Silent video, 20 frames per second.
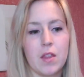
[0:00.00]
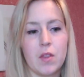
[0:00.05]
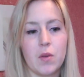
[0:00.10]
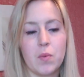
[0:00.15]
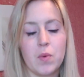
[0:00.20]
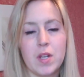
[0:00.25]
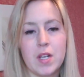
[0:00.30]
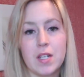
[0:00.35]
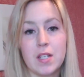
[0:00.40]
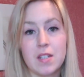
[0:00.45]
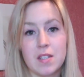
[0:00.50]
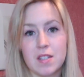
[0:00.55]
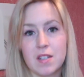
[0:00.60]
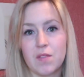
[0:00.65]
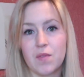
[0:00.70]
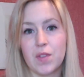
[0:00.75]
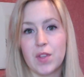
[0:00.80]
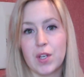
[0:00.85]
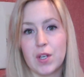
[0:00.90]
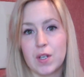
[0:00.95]
The
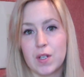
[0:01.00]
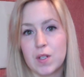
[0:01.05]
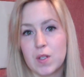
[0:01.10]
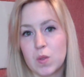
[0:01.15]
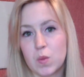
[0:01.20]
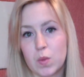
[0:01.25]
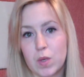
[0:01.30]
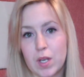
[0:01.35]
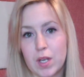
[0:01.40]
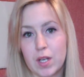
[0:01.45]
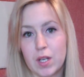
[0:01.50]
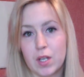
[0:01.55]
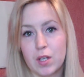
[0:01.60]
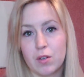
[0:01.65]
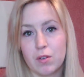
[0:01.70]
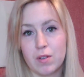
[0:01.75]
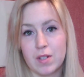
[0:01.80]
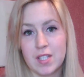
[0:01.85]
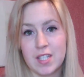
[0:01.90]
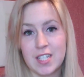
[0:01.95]
winners of those were
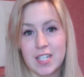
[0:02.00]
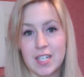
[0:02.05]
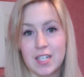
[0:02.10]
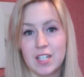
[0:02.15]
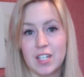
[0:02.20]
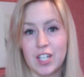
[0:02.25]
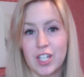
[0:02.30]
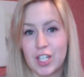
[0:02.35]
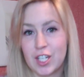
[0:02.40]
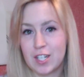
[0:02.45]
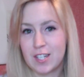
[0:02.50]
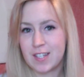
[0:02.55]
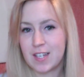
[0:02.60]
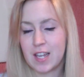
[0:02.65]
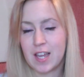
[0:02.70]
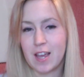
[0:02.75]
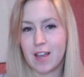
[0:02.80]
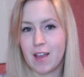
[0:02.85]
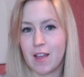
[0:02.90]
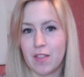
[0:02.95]
Christine
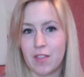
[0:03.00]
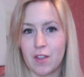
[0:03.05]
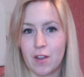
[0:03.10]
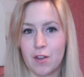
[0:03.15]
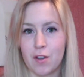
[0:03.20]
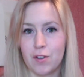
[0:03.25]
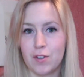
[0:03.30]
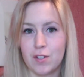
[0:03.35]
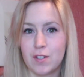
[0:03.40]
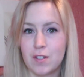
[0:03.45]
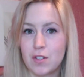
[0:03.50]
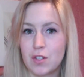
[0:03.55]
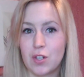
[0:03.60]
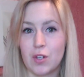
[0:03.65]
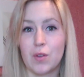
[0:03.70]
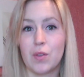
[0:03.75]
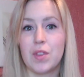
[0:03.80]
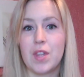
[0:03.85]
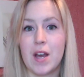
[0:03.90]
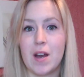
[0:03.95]
Delosier and the Guns
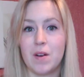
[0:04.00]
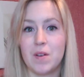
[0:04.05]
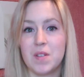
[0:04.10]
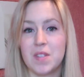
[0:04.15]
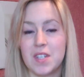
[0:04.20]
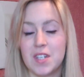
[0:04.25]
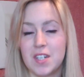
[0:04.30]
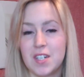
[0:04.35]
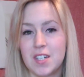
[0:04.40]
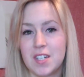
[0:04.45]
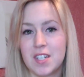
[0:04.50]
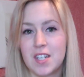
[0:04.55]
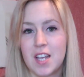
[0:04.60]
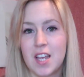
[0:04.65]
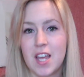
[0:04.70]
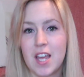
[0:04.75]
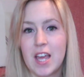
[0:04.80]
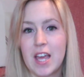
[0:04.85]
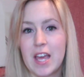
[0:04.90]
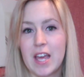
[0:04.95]
2000.
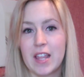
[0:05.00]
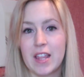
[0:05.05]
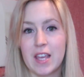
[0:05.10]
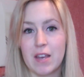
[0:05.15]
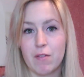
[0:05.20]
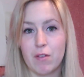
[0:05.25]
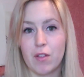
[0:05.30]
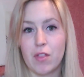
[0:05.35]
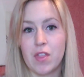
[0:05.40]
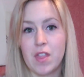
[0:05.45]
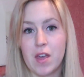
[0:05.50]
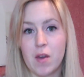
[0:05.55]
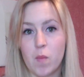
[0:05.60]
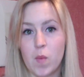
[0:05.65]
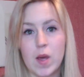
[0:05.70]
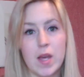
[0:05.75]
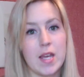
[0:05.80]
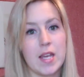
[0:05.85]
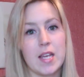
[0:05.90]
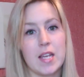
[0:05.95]
They're on
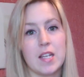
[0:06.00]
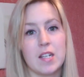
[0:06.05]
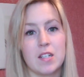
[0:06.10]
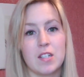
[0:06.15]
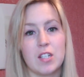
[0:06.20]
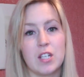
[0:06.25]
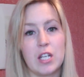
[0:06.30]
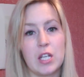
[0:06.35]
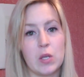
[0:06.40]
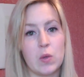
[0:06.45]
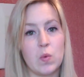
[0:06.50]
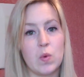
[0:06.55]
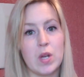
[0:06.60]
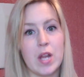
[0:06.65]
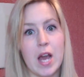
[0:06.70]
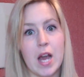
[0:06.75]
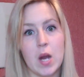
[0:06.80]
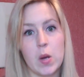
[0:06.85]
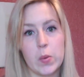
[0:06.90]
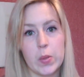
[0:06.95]
their way to you
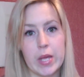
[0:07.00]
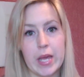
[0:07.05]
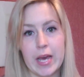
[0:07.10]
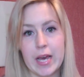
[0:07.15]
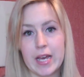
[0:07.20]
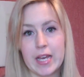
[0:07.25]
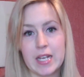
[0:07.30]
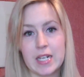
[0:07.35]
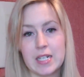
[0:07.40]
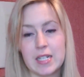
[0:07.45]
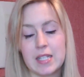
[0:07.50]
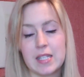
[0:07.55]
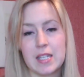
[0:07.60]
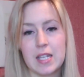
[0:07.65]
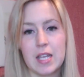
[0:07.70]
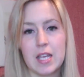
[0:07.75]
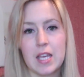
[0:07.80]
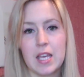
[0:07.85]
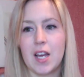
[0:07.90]
now, guys.